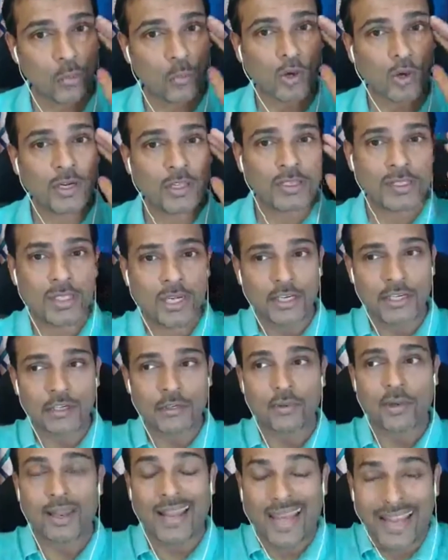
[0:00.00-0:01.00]
What is that
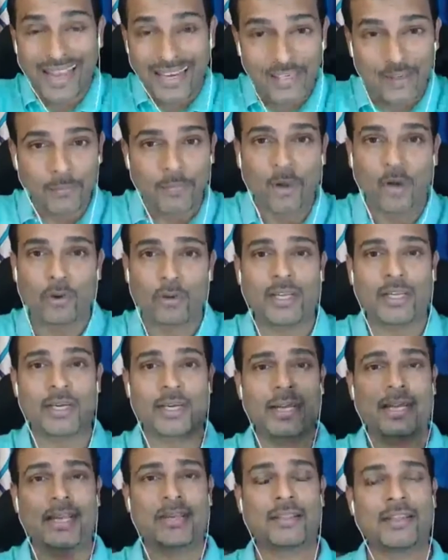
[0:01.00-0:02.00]
you liked about the
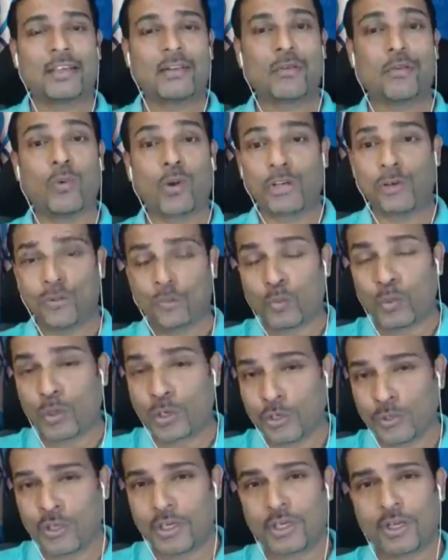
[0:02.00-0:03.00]
entire thing, what
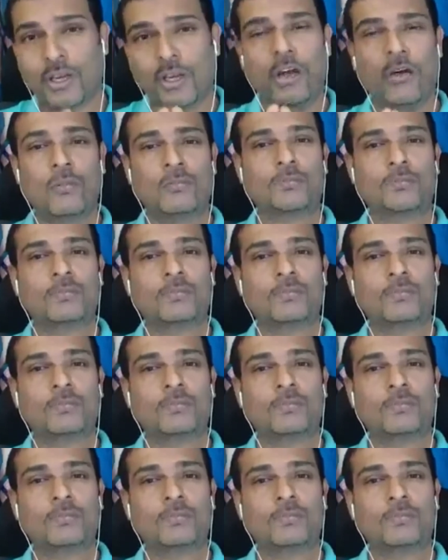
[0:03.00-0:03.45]
you did now?